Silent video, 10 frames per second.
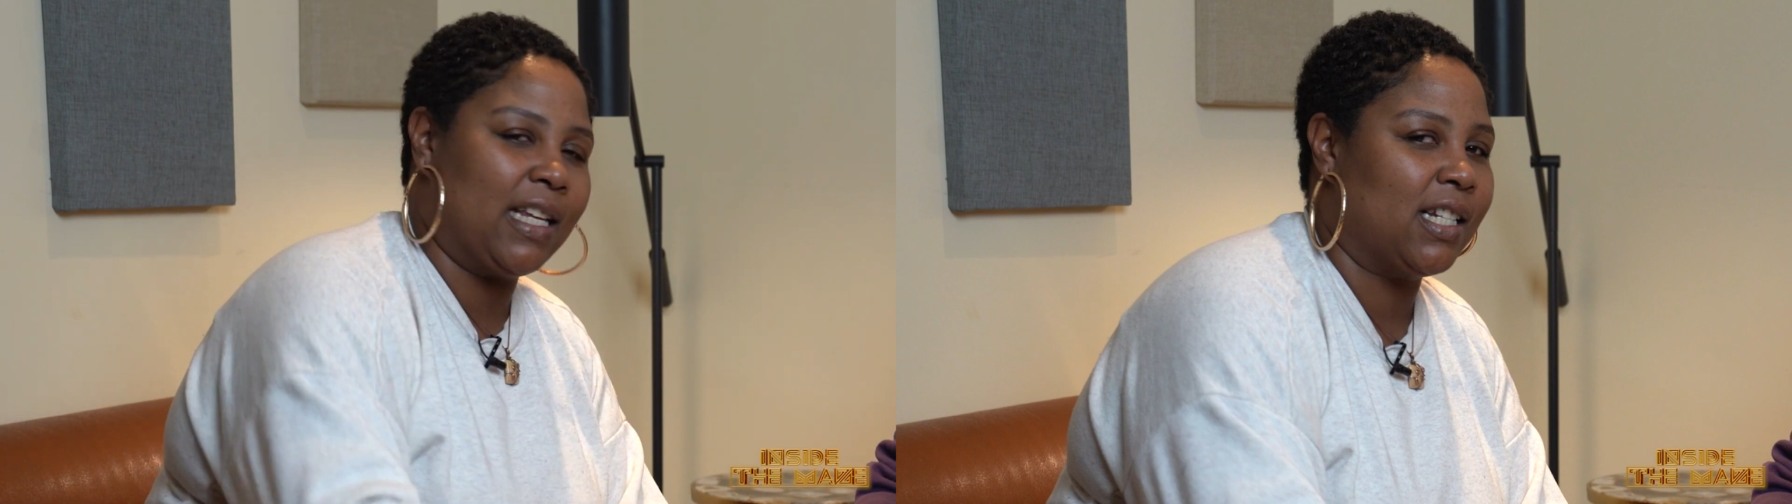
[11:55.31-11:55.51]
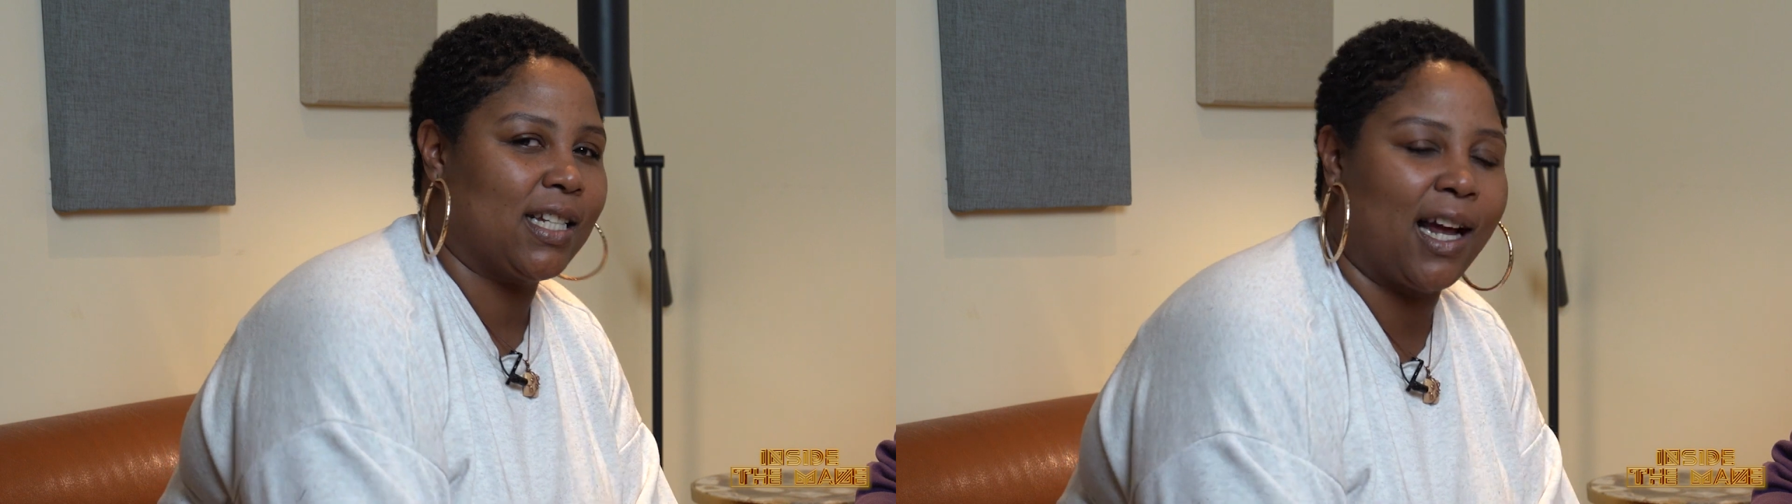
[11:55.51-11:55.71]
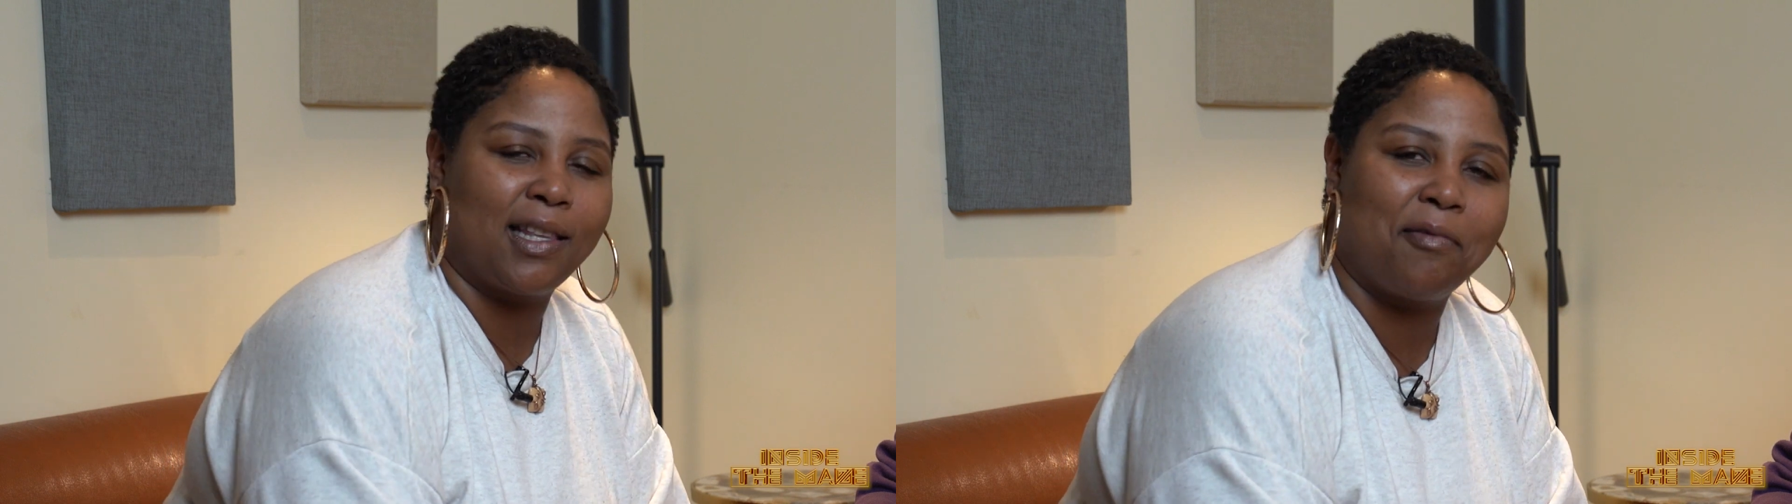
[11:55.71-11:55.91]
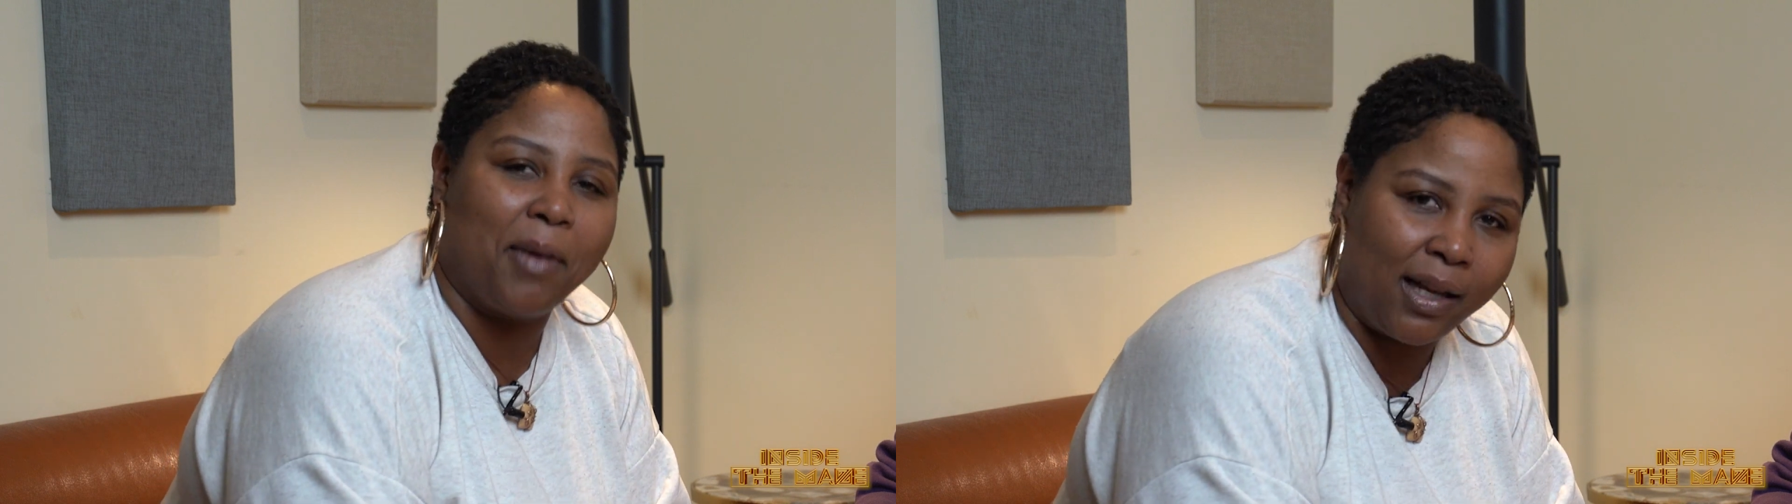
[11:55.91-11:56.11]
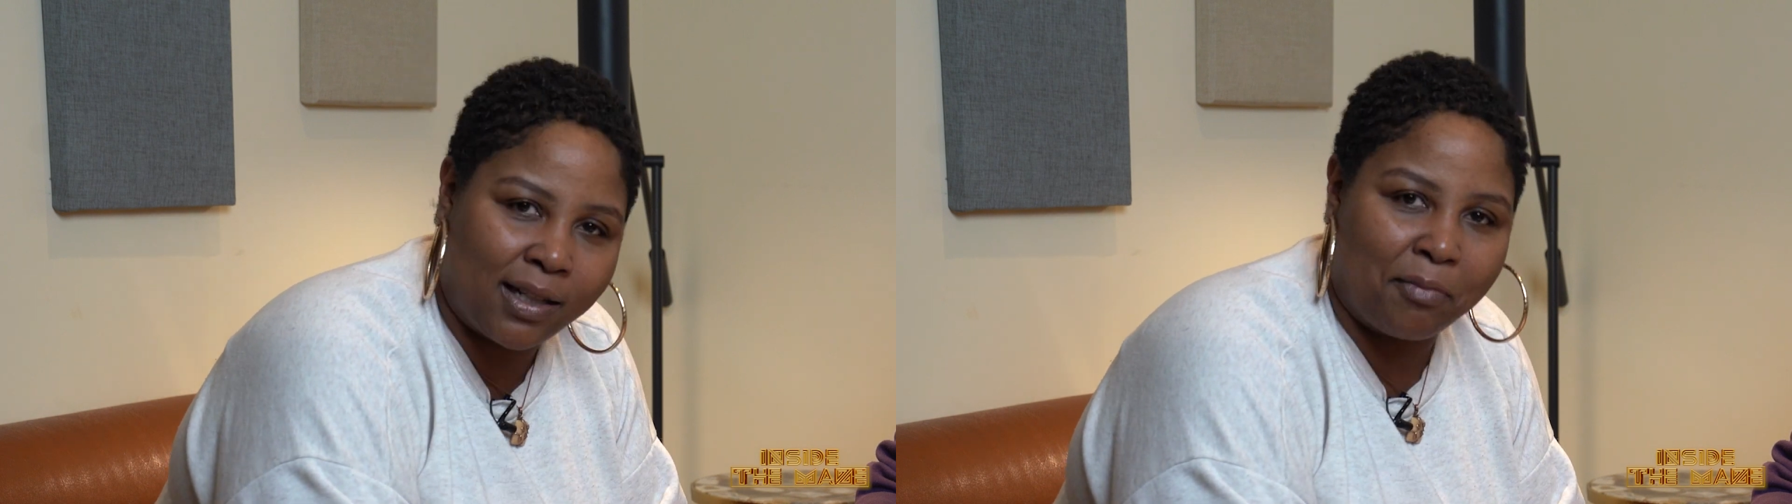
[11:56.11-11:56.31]
Inside the
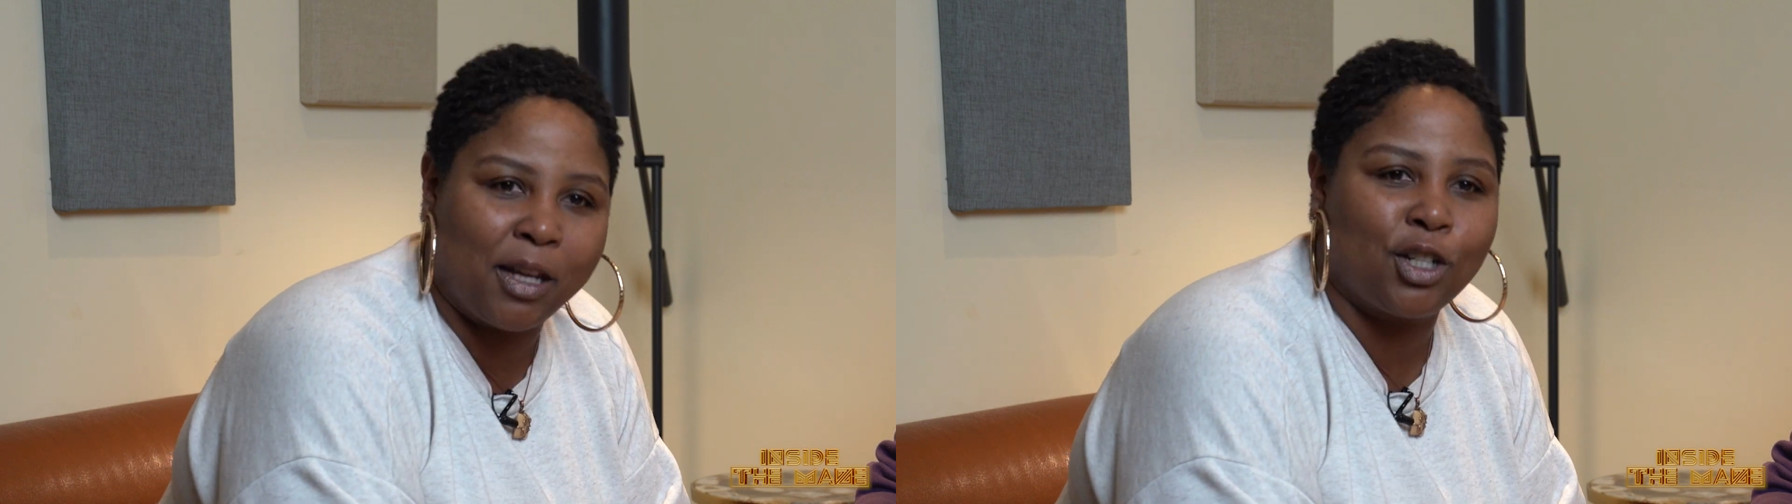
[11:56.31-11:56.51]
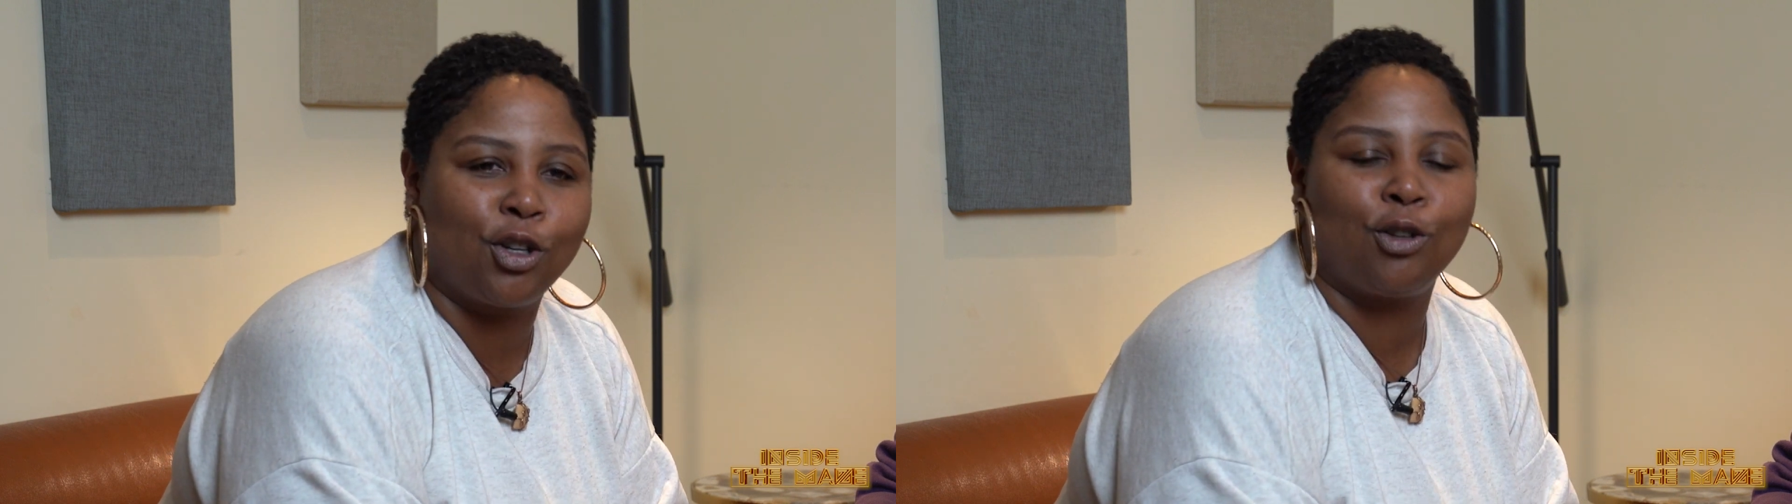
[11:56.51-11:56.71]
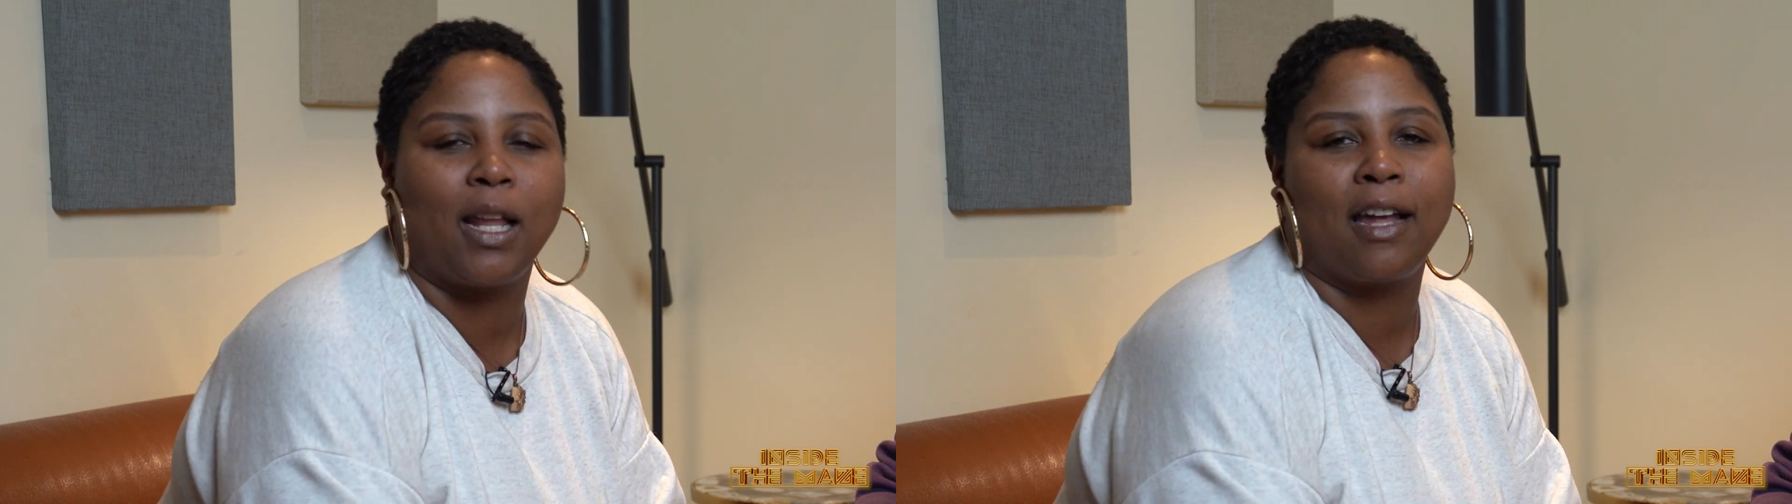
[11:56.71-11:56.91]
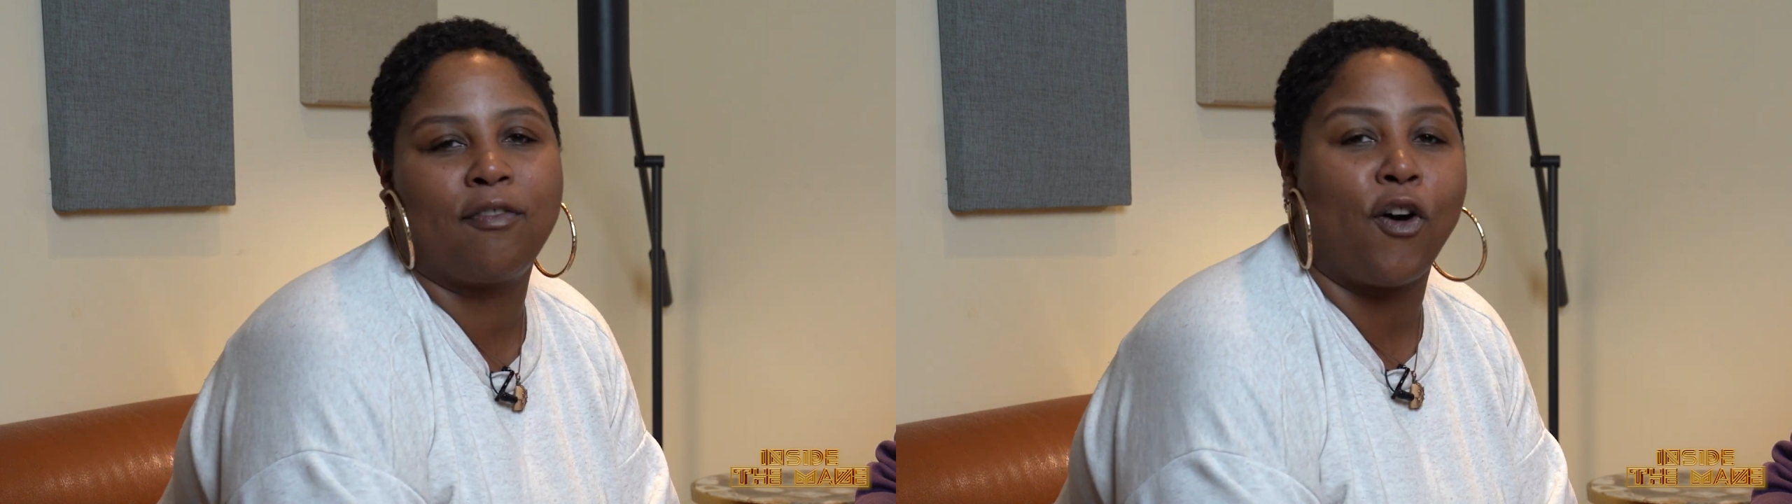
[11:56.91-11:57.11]
Maze and make sure you like,